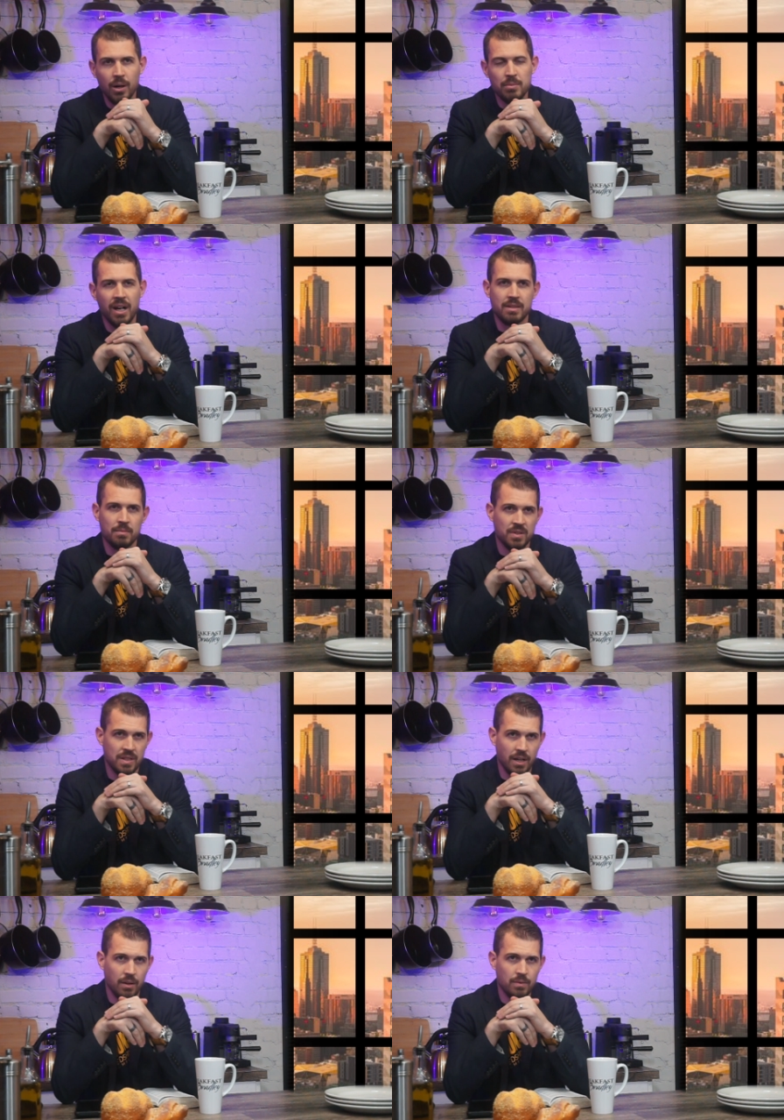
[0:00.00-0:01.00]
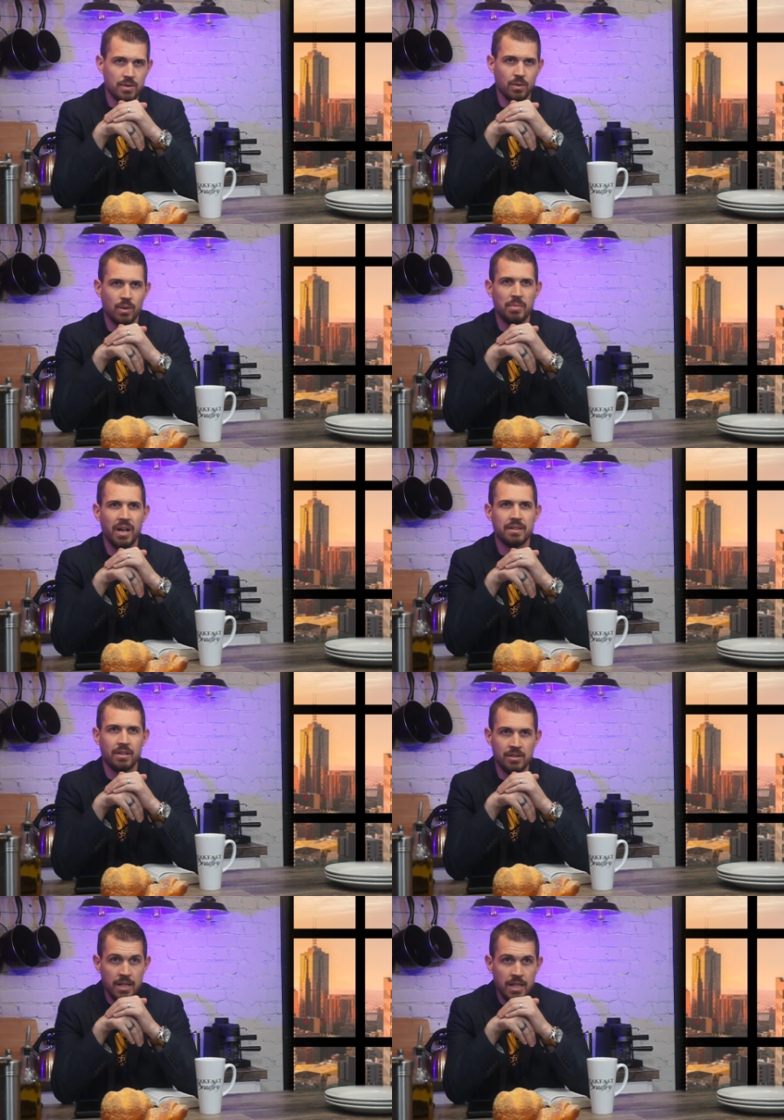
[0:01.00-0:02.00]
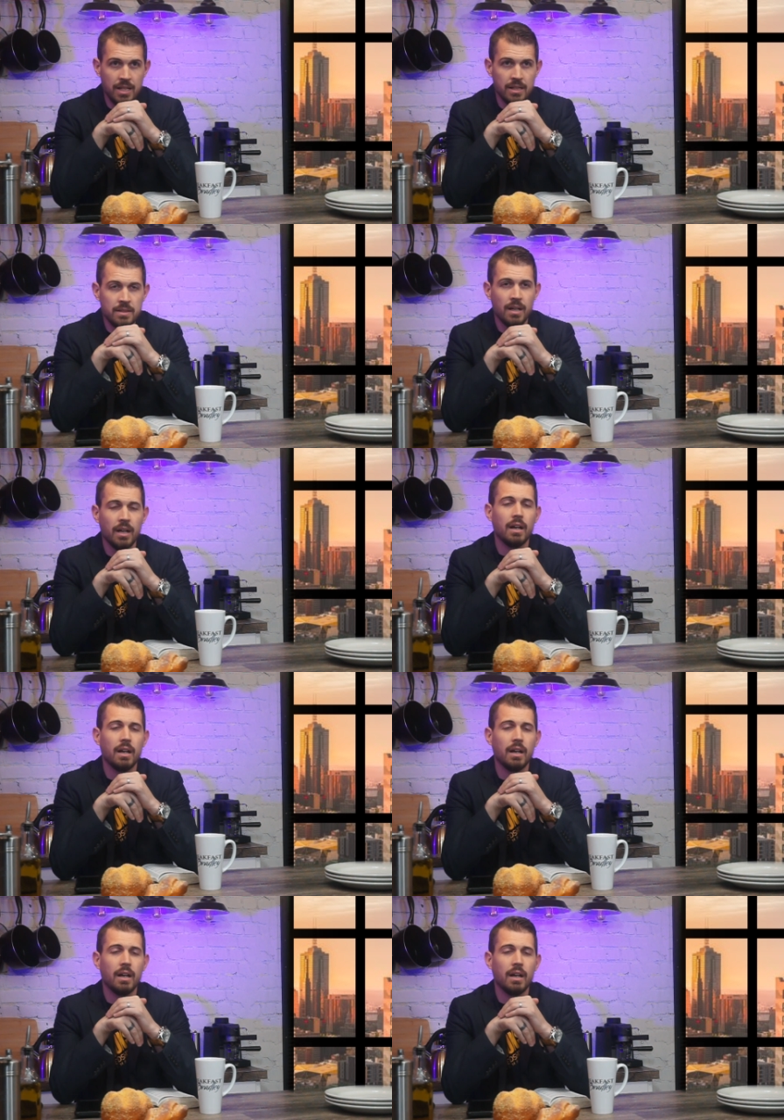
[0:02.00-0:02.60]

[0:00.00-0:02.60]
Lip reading: about themselves or about their needs.